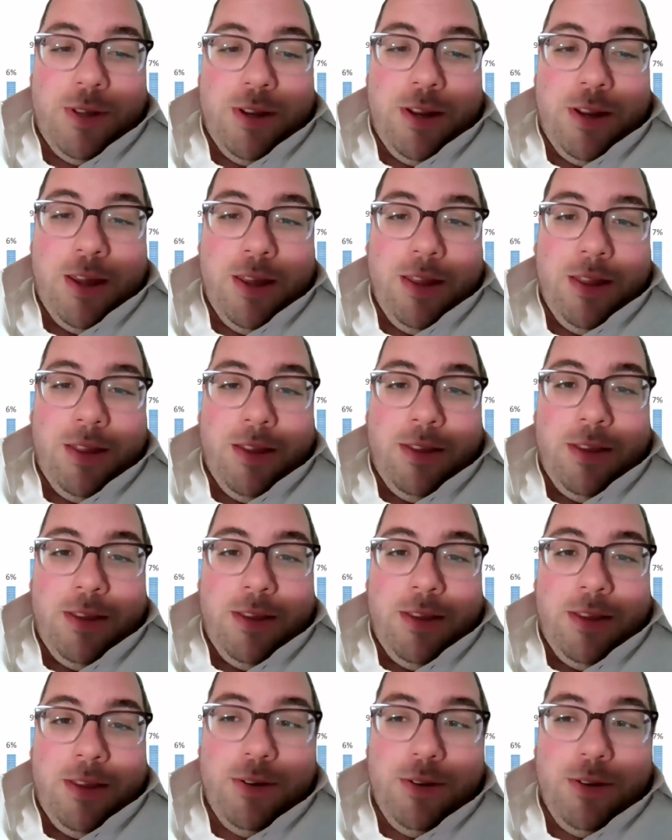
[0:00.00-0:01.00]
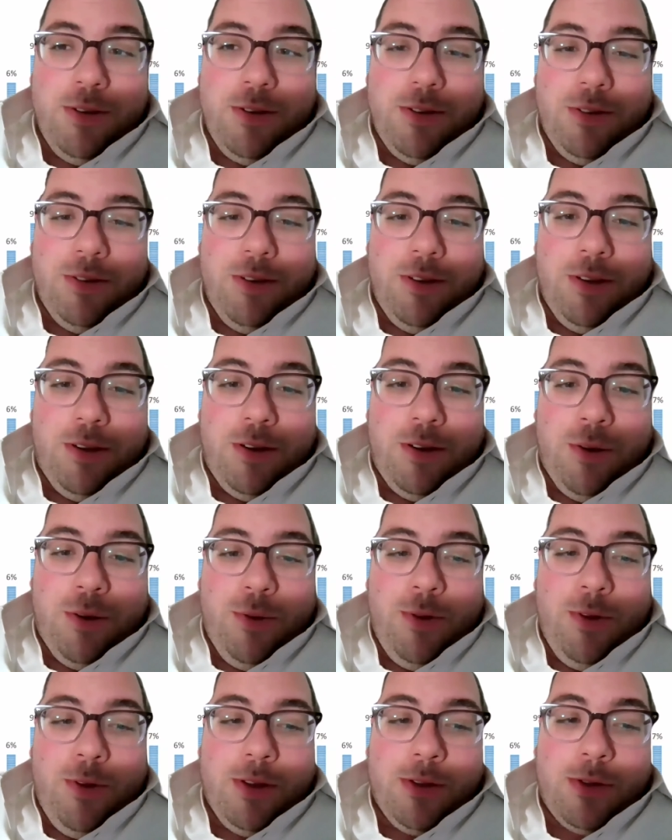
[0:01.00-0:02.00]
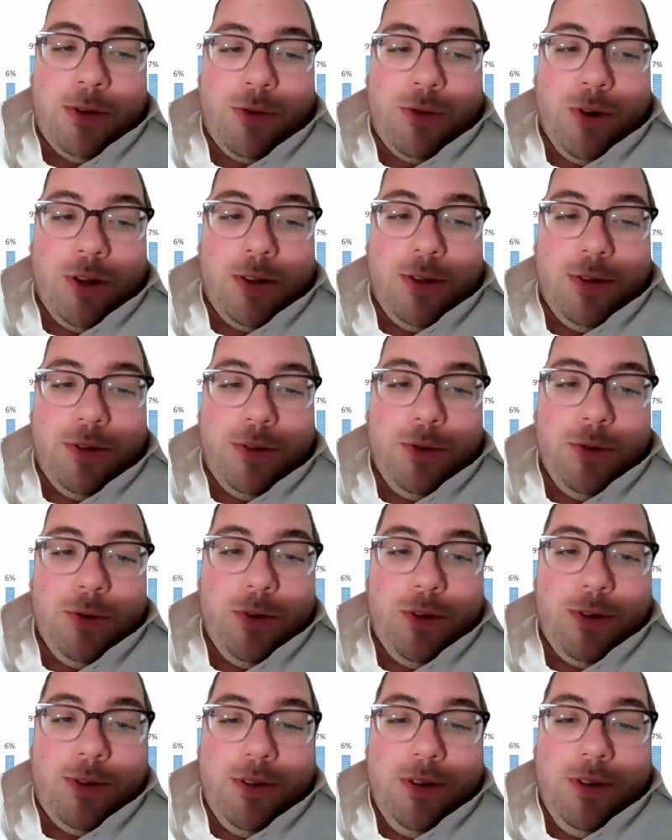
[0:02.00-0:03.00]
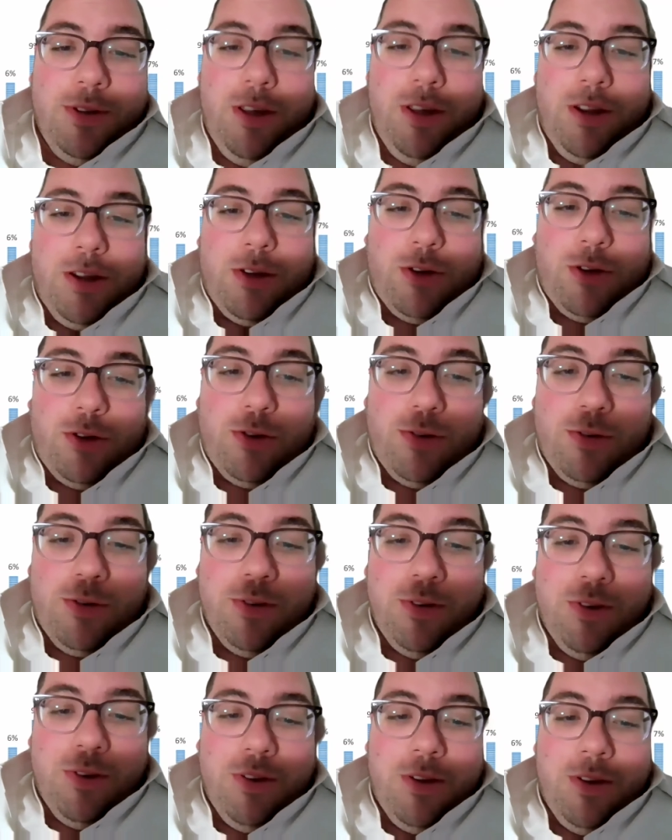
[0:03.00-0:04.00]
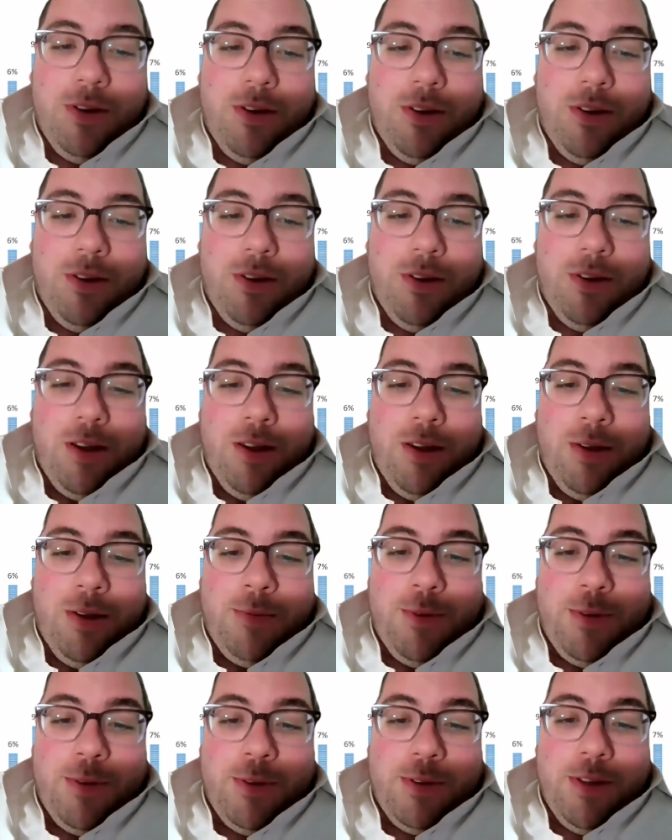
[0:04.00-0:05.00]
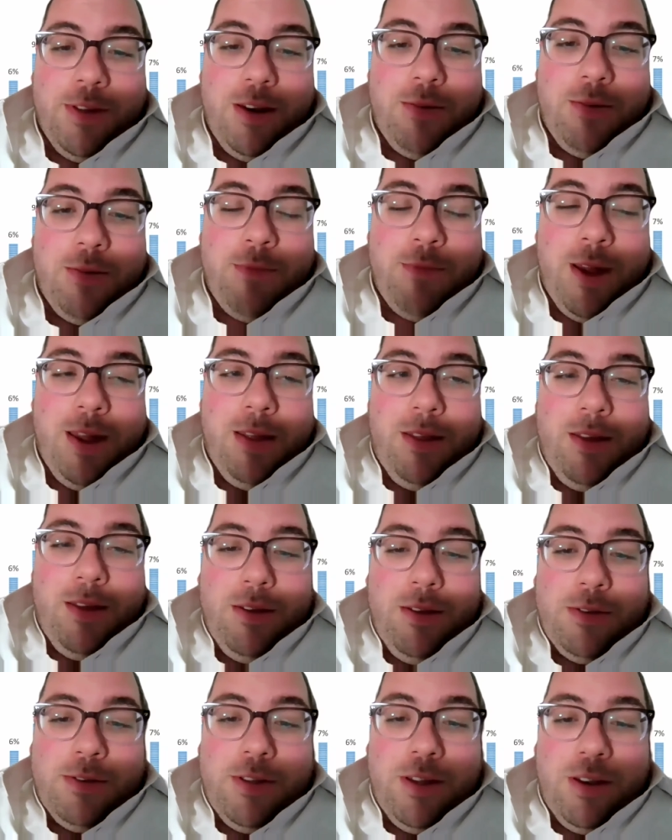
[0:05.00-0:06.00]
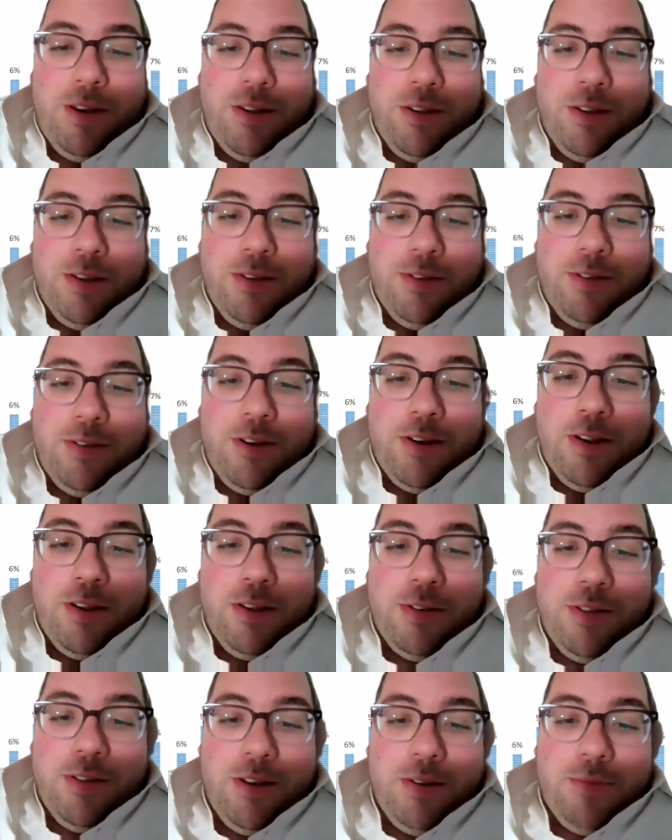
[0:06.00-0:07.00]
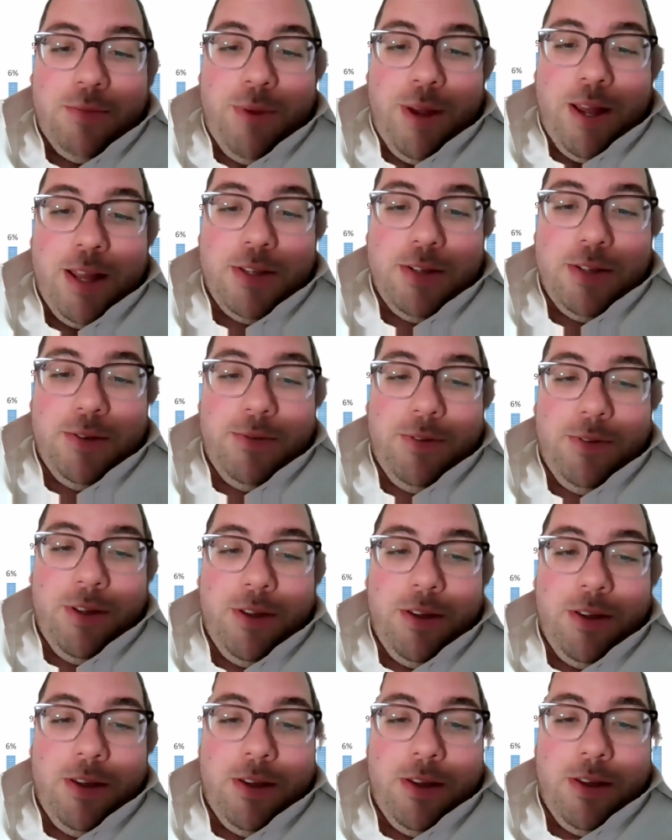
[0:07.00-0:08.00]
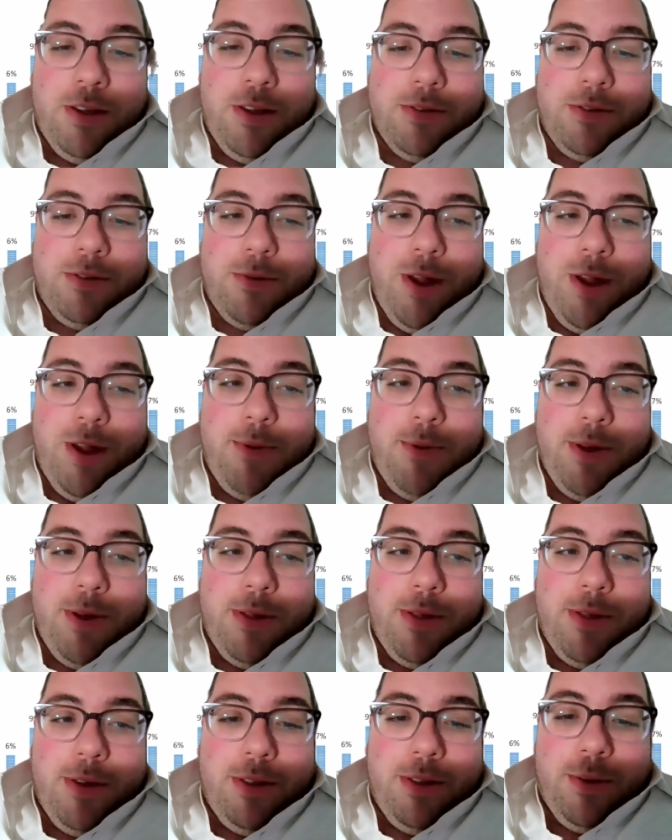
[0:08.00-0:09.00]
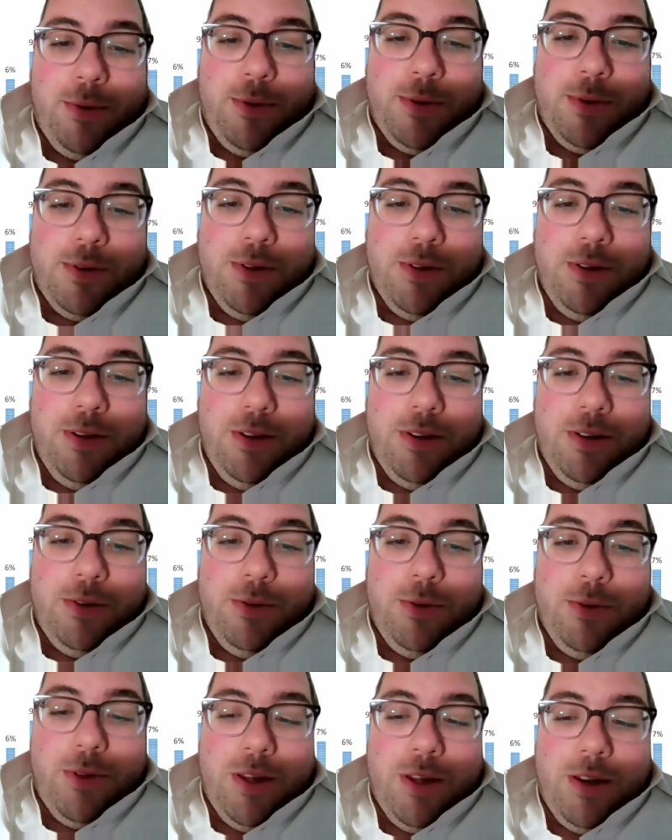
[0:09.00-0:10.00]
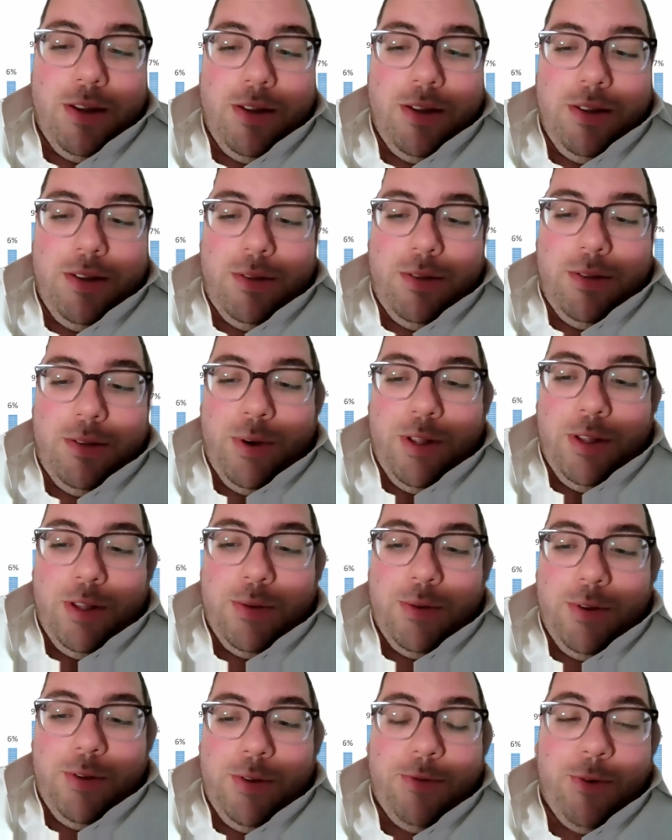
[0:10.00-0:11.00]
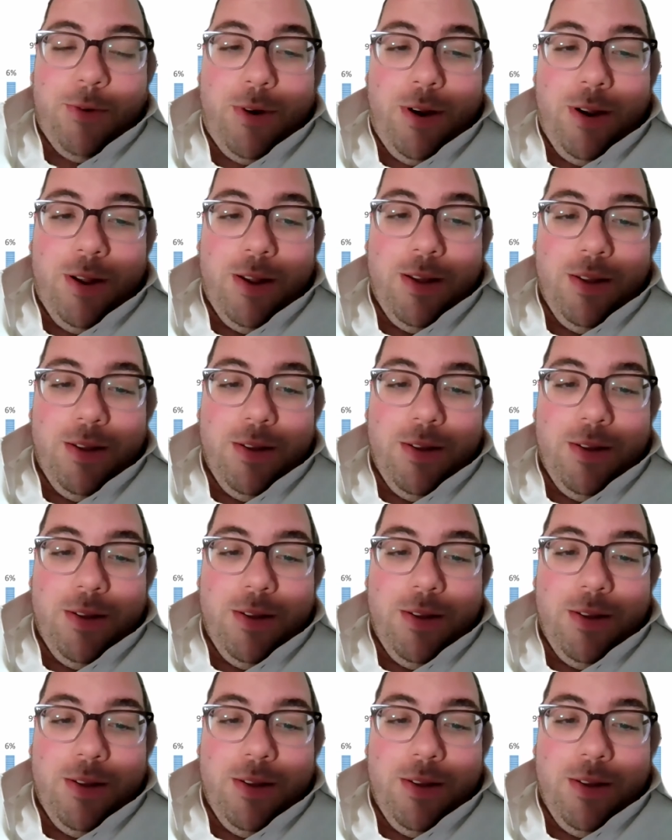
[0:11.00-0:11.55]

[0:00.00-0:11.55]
today that they still only instruct the students in Yiddish. Is that a myla? Is that a positive thing? And does the rabbi think that we still need to do that in 2024?